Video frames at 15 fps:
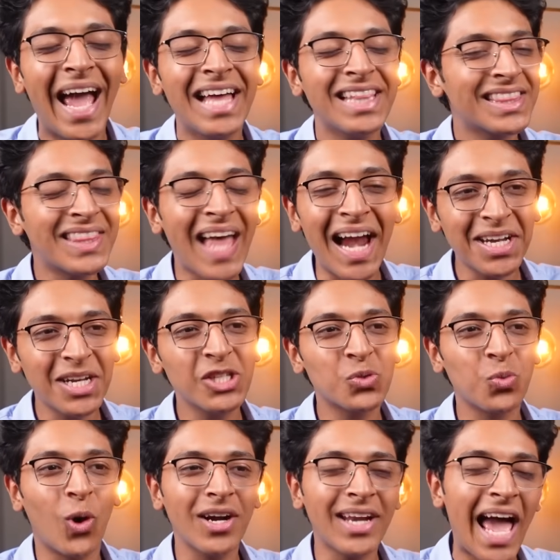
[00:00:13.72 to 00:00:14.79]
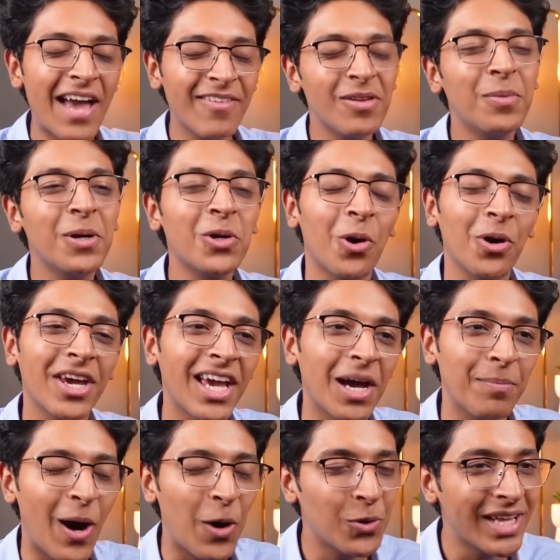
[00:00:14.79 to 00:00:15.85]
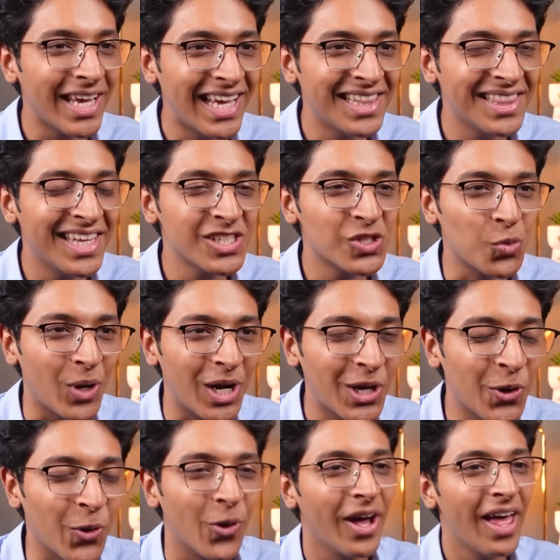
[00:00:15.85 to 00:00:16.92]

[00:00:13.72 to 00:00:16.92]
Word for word: And that is what I will be talking about in this video.